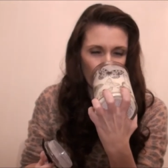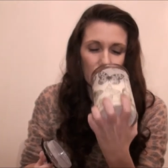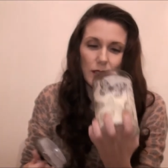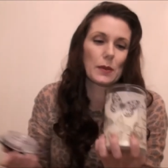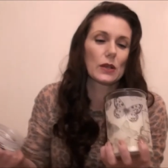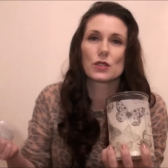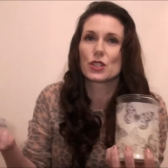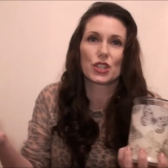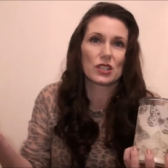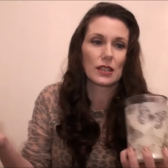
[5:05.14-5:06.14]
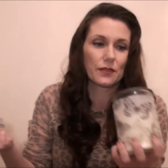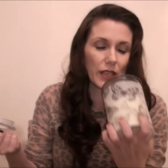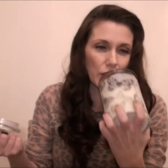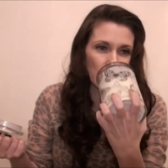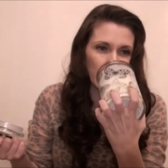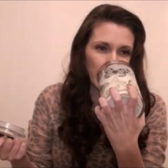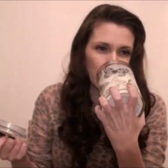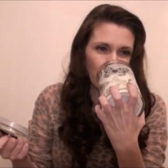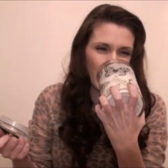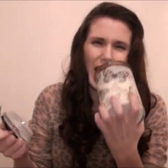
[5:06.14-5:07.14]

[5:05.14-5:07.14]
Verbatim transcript: It smells just like fresh linen.